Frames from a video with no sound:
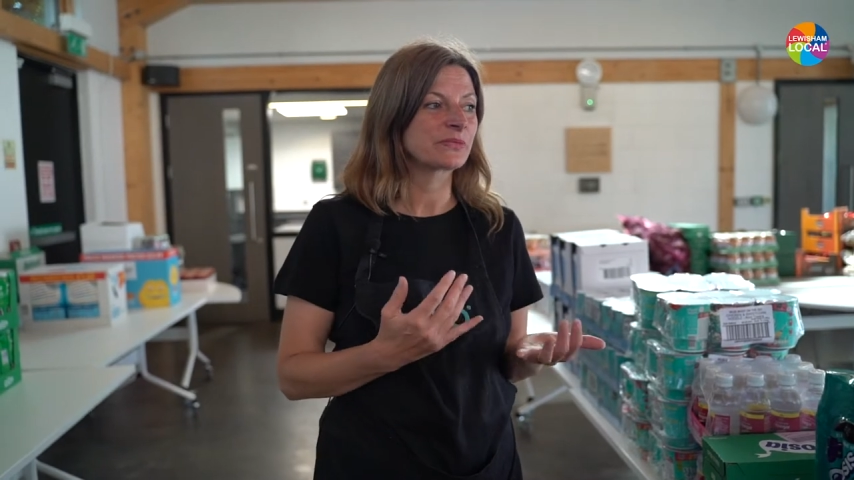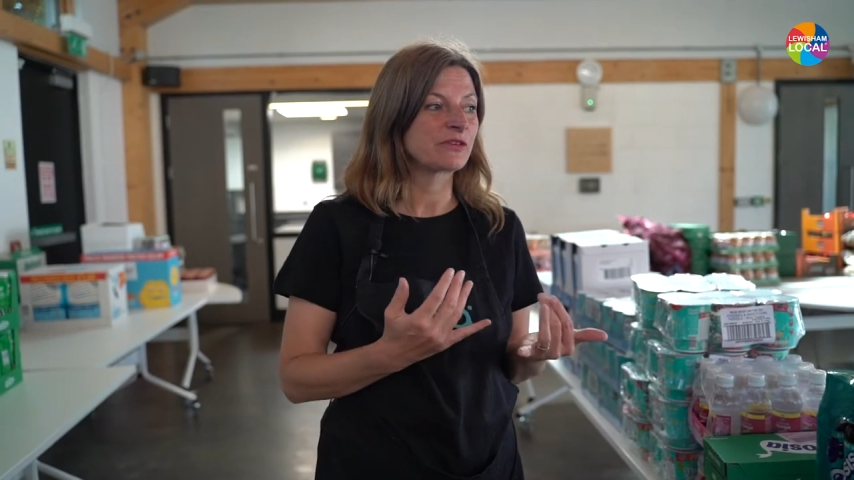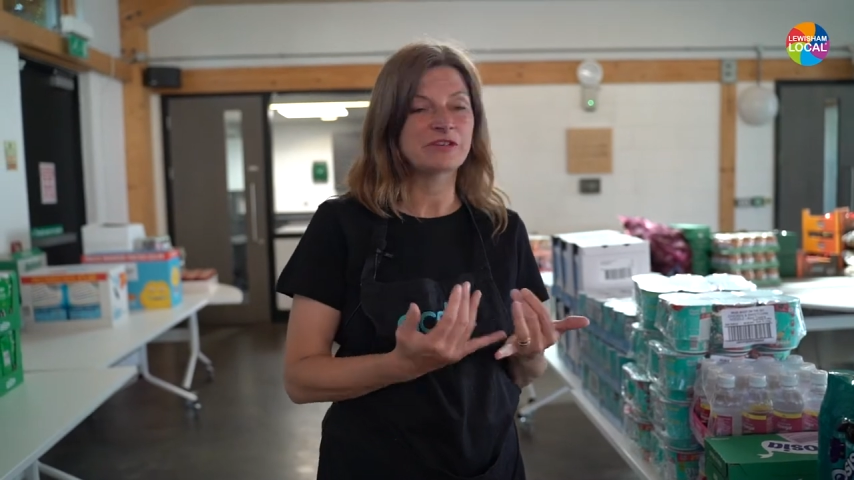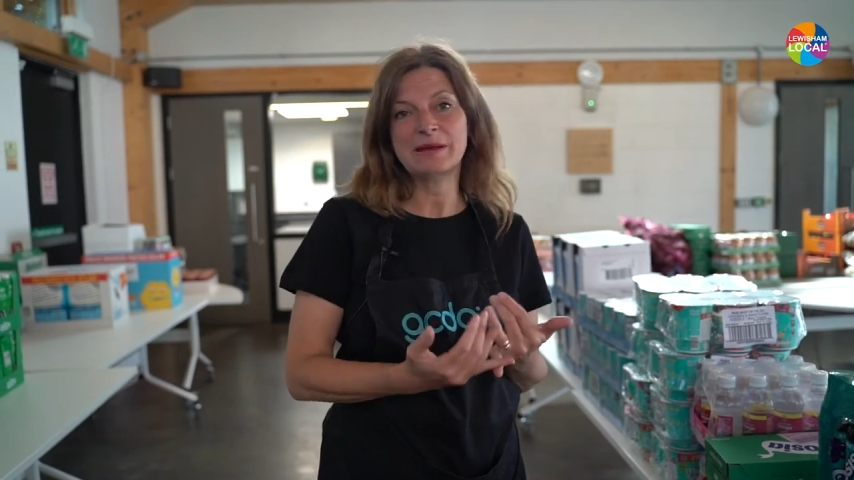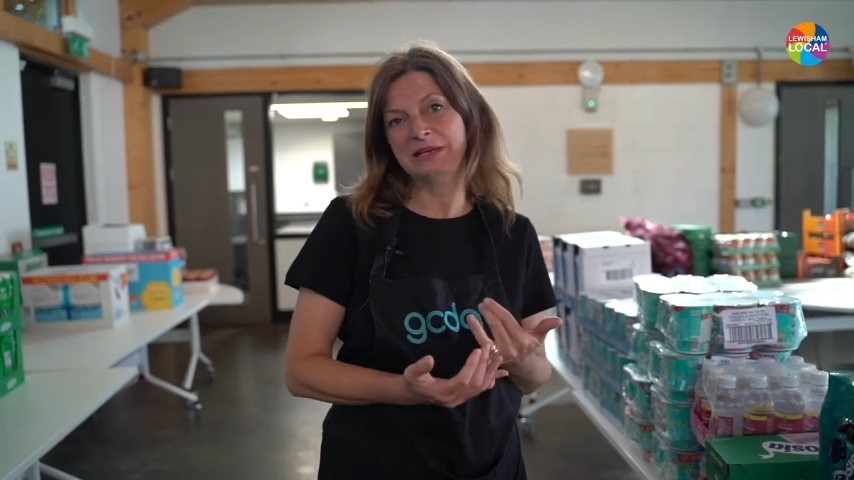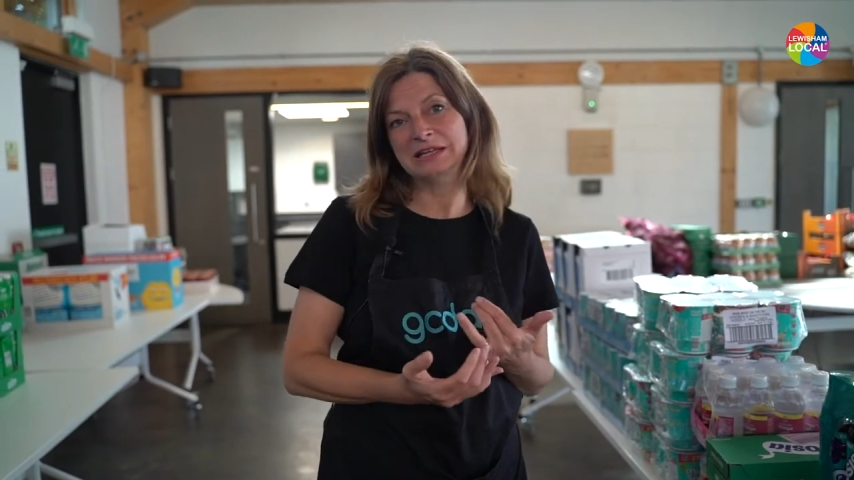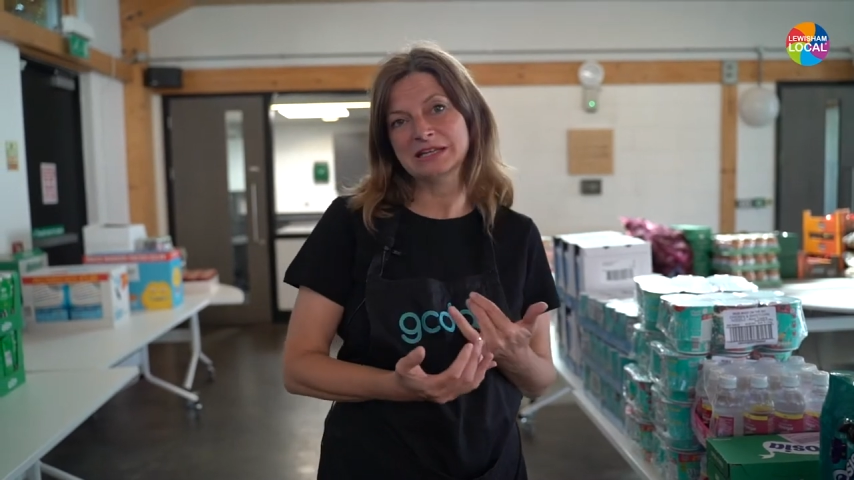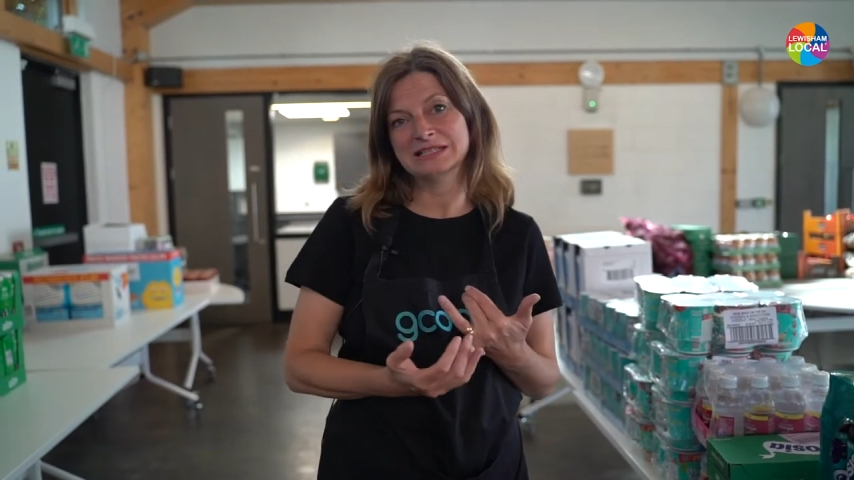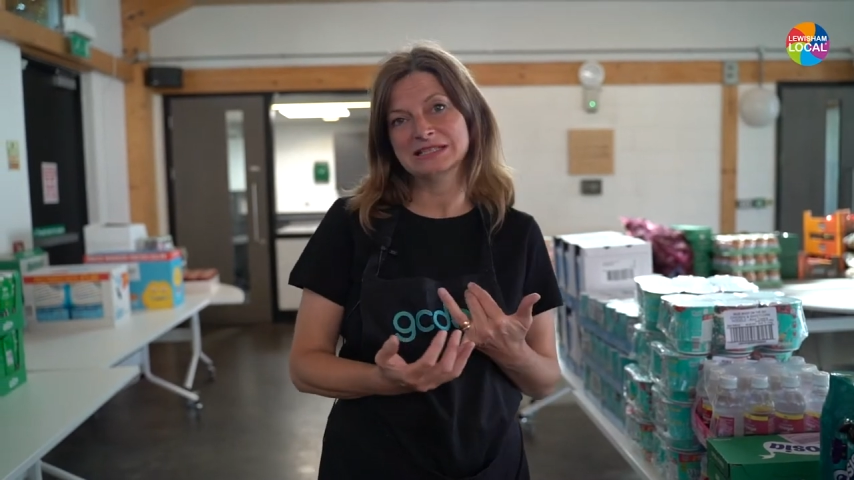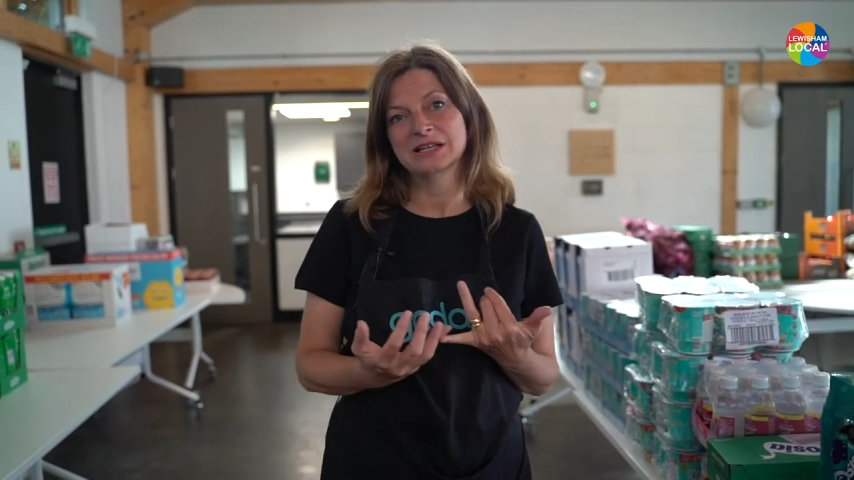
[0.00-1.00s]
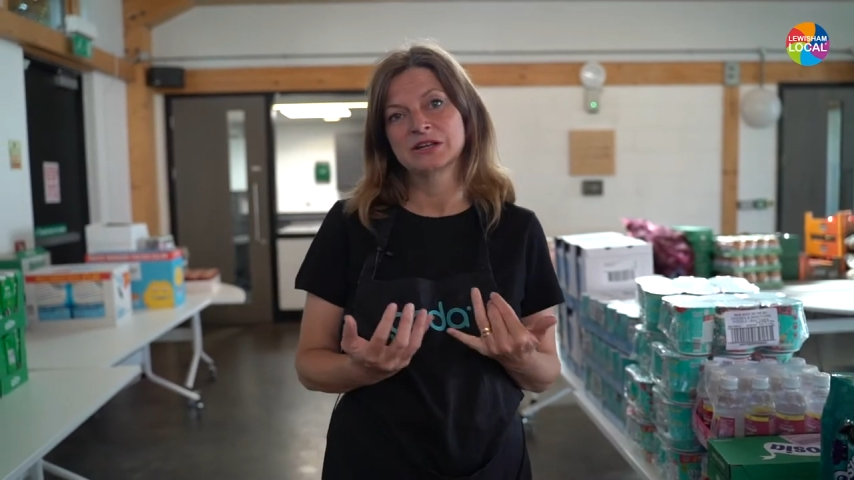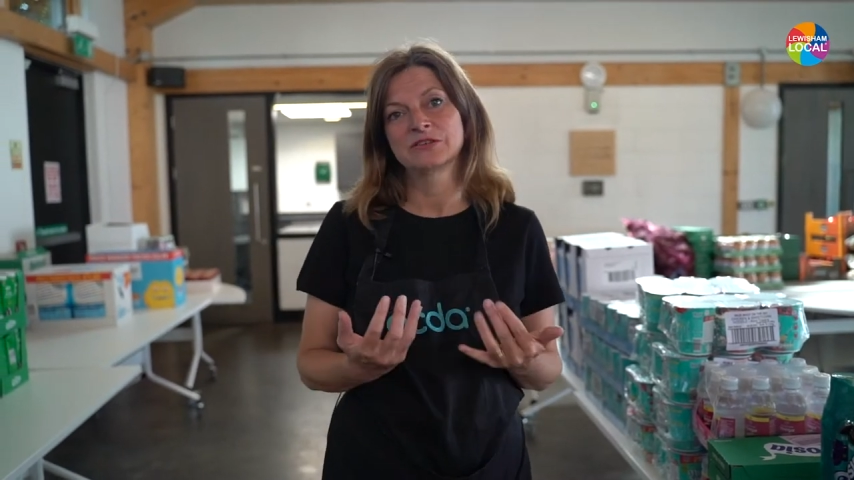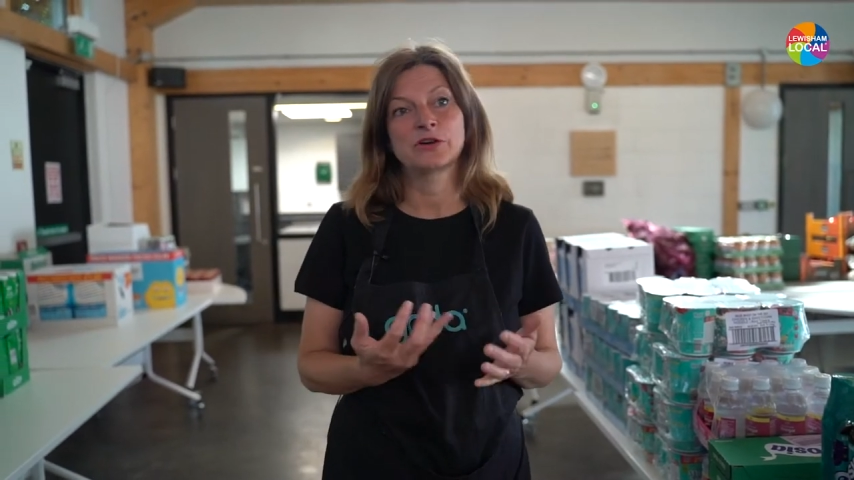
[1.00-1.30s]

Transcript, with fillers: families, for